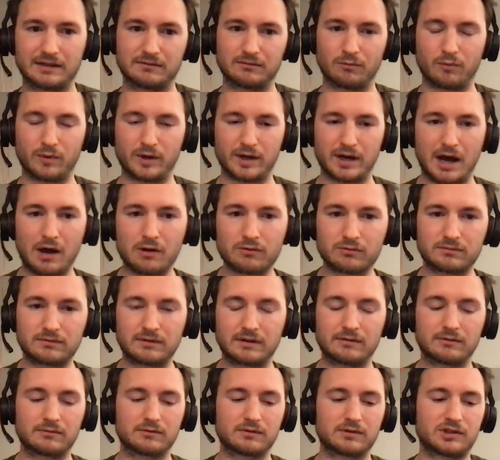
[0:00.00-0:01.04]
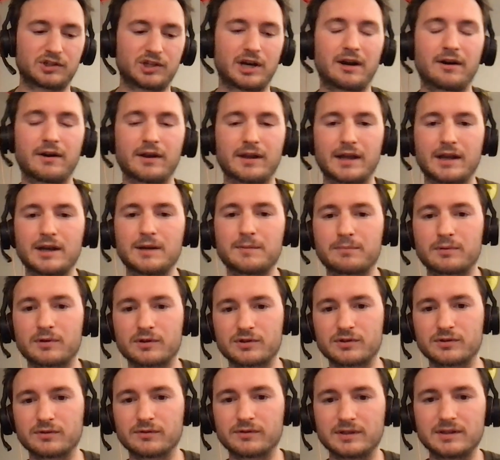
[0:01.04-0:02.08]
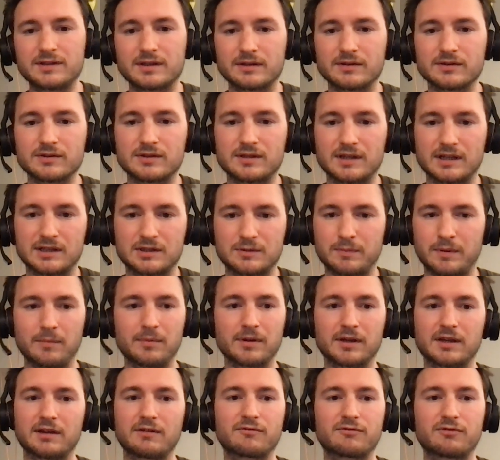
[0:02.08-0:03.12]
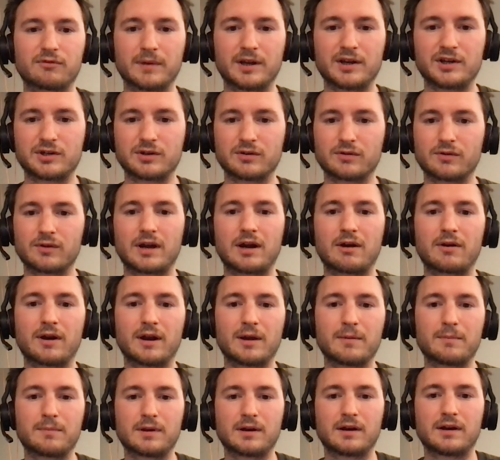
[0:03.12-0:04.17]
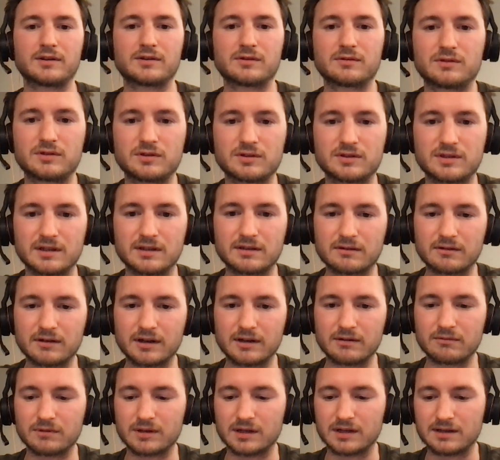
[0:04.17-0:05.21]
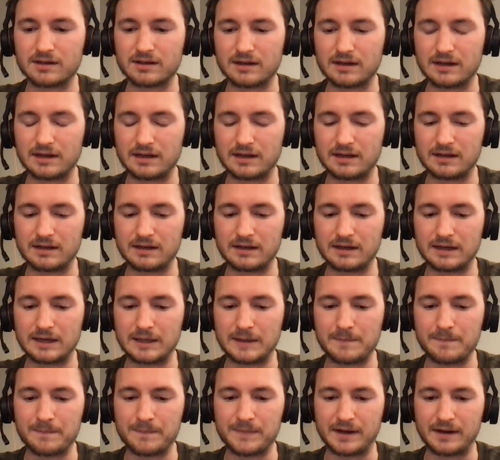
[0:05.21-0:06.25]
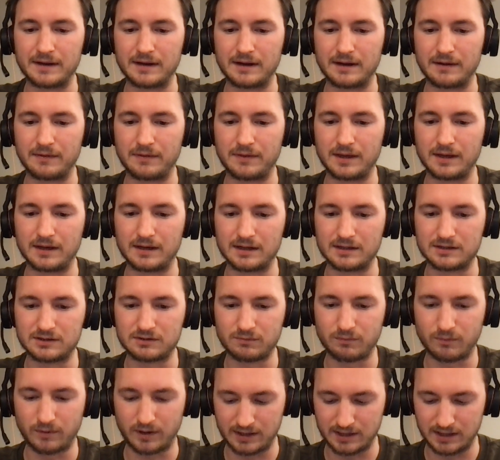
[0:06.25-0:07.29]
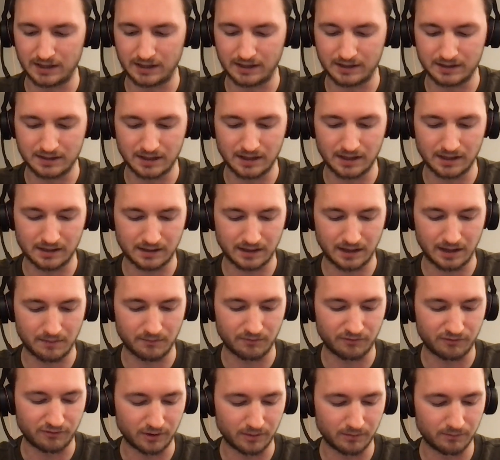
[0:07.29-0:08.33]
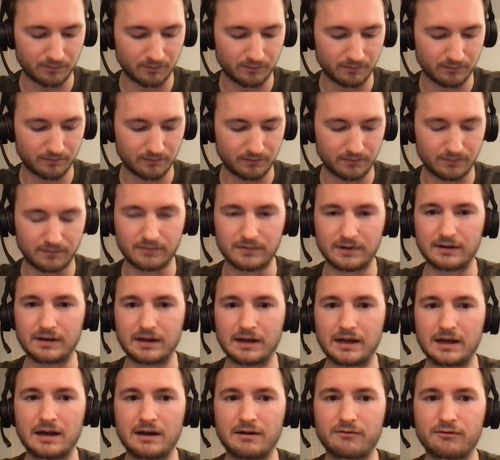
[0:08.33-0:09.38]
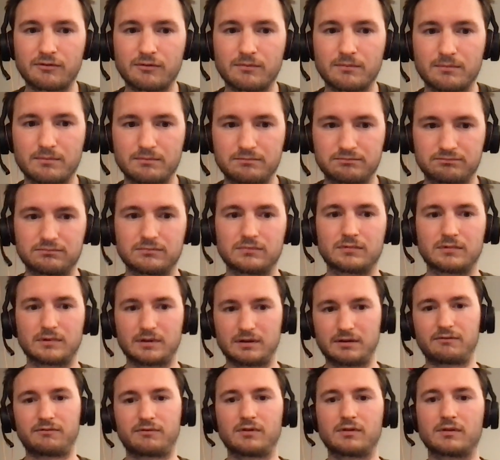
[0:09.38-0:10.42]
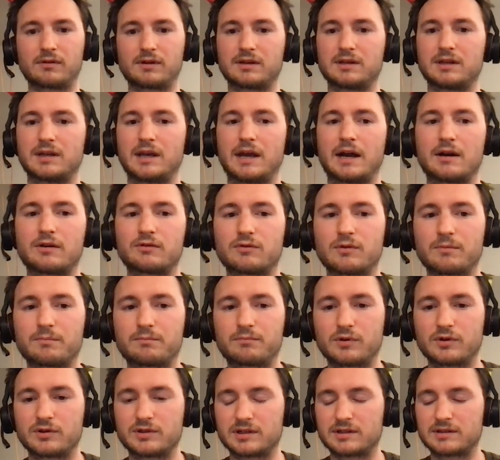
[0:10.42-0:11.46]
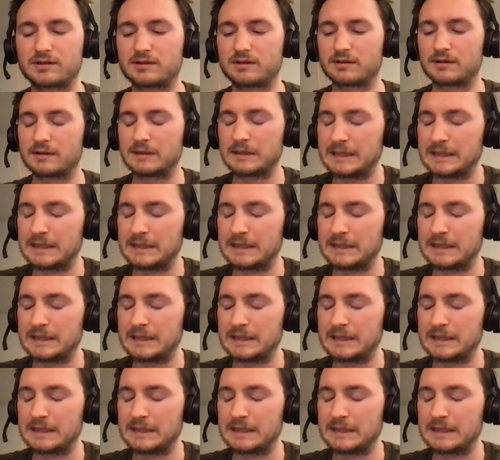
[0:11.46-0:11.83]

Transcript: without sharing any personal details. That's public information on our API, so just integrate with it. And I think that's where the idea came from, if you look at the airdrop projects.